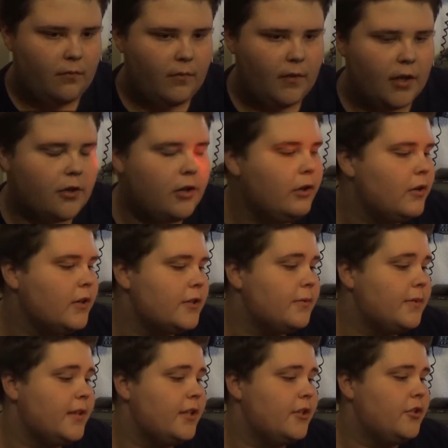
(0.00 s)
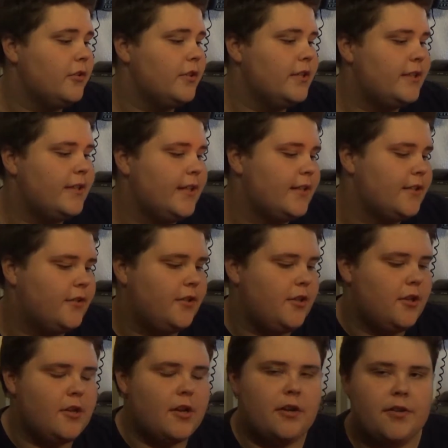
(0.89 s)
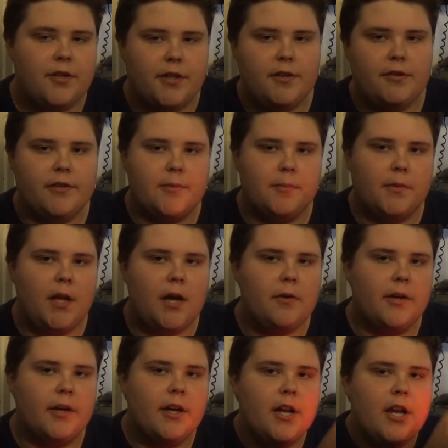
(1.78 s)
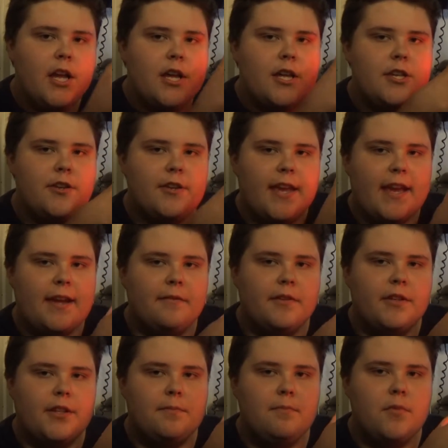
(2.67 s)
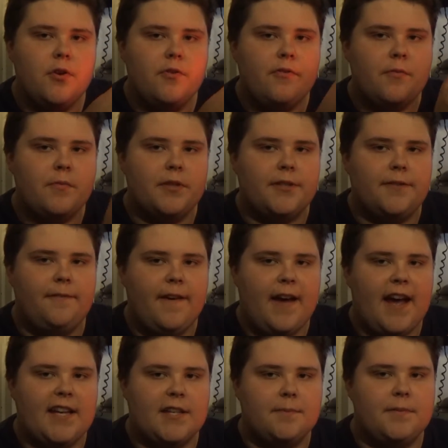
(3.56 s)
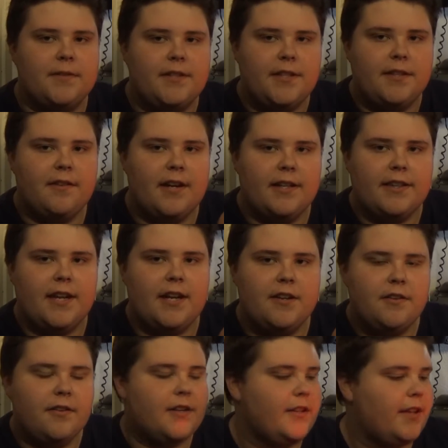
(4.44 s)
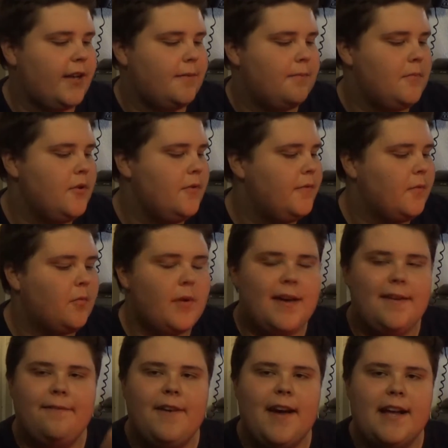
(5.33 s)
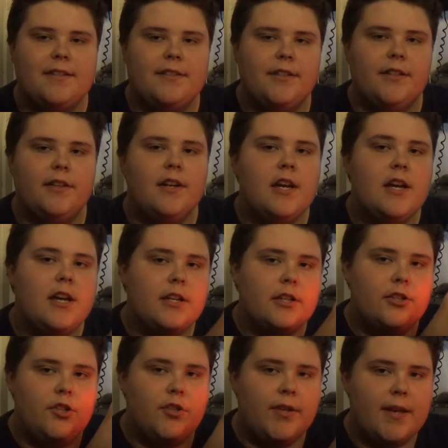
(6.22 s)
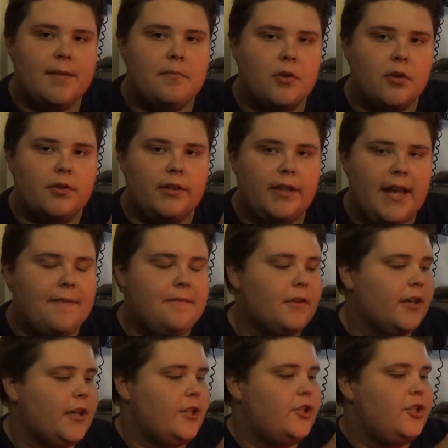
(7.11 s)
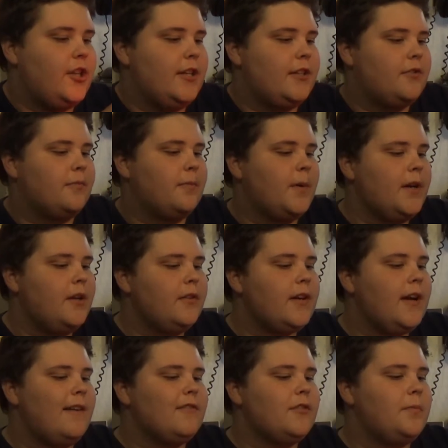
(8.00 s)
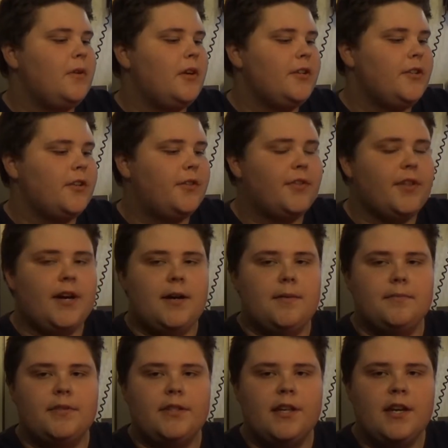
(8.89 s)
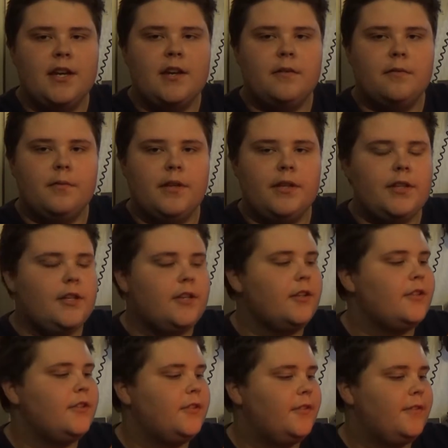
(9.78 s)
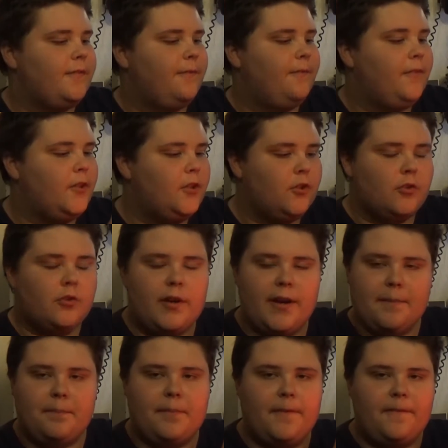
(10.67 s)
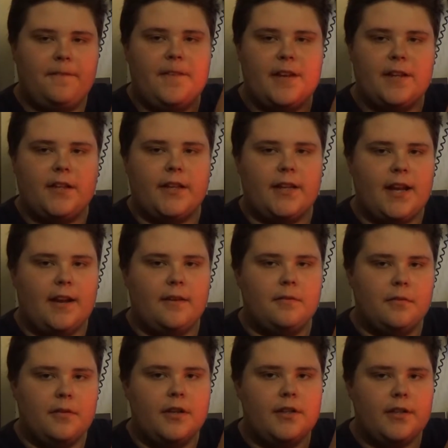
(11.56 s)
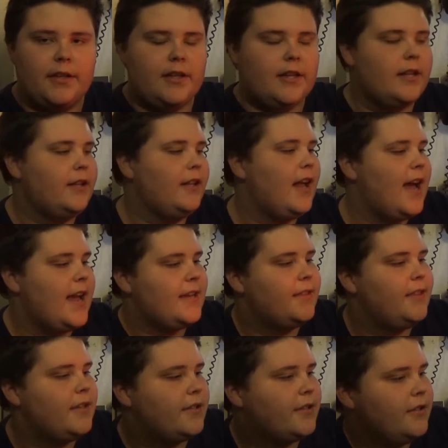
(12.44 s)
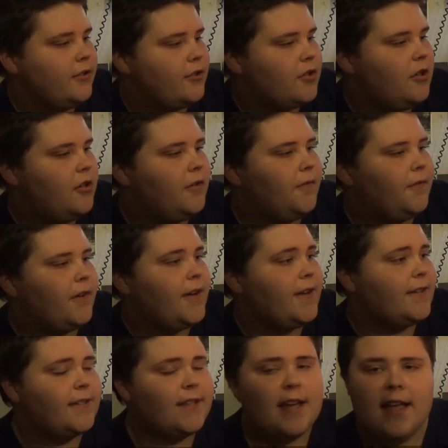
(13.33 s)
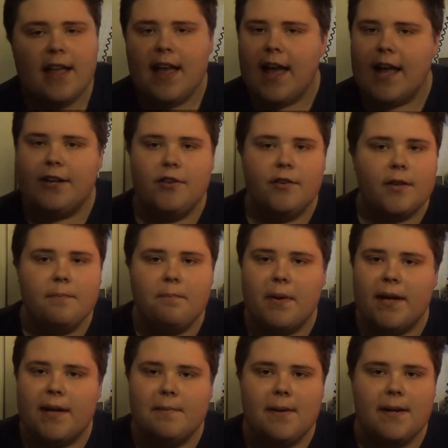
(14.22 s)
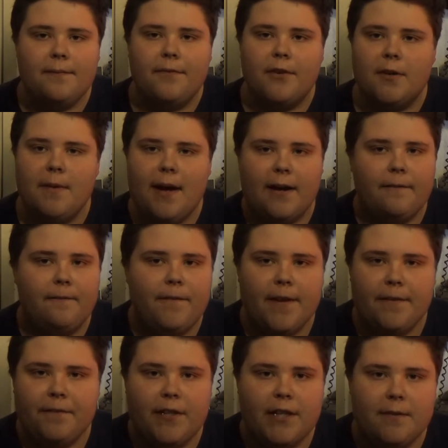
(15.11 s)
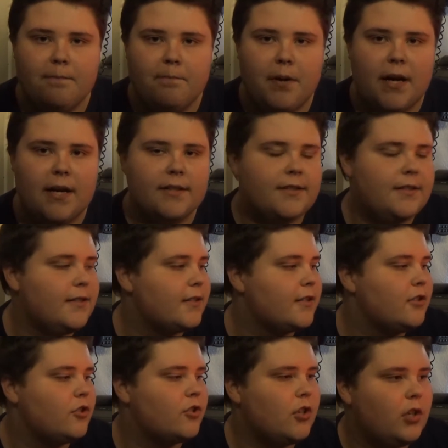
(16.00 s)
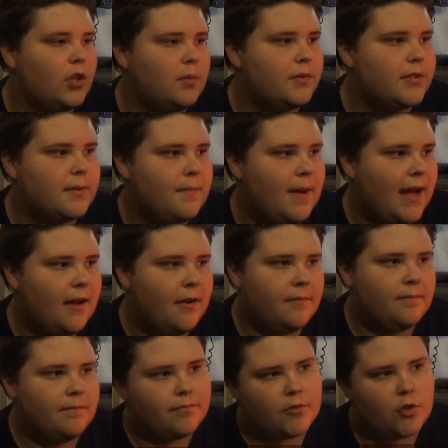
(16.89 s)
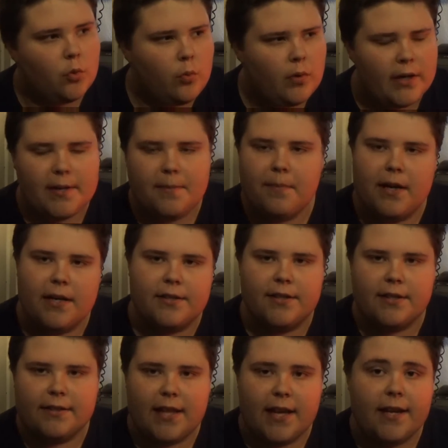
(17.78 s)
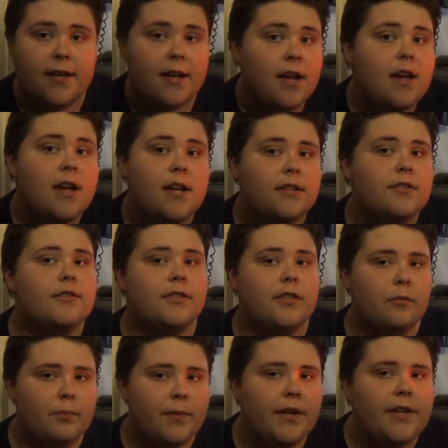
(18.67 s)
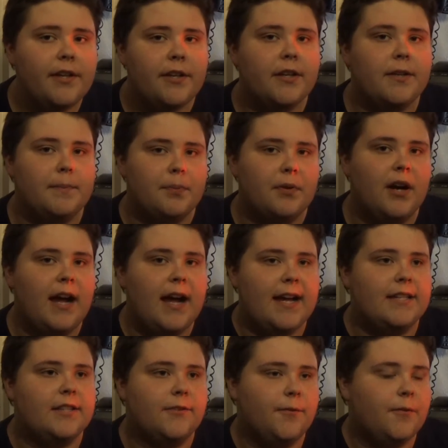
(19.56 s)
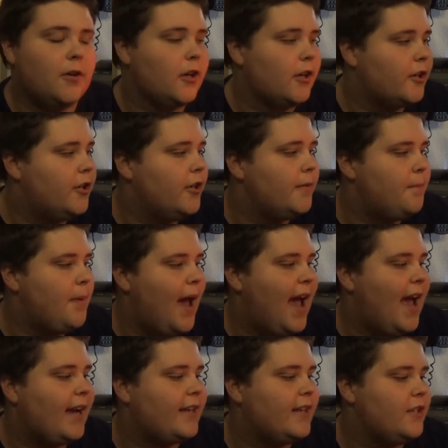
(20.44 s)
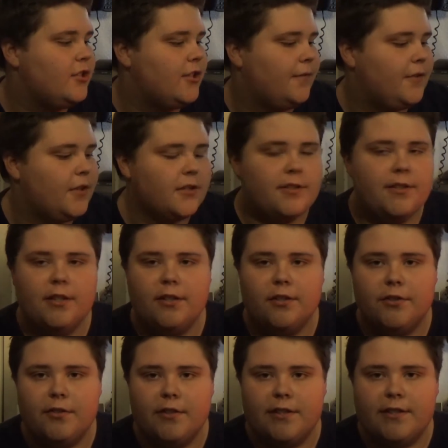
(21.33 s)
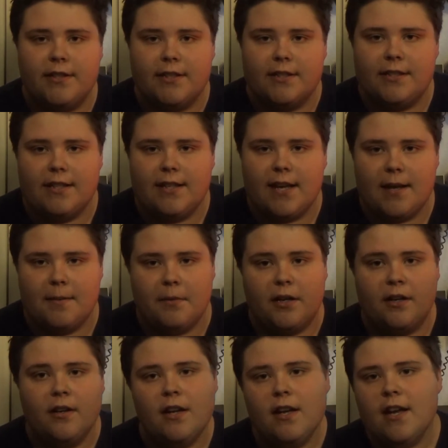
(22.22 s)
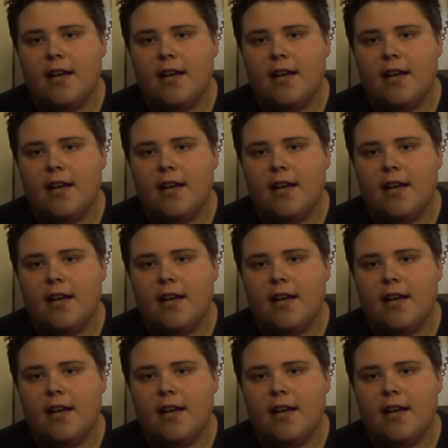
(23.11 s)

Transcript: Of course, when the joysticks, you use them lower, you can't really move them as fast. But see right there, you can move them way faster because you get more leverage. It's real comfortable on your thumbs, really good grip feeling. I really like these control freaks. And you can pick them up for about 15 bucks, and this controller was about 20 bucks, I think. So it's a really good price for a good package if you're still a 360 gamer.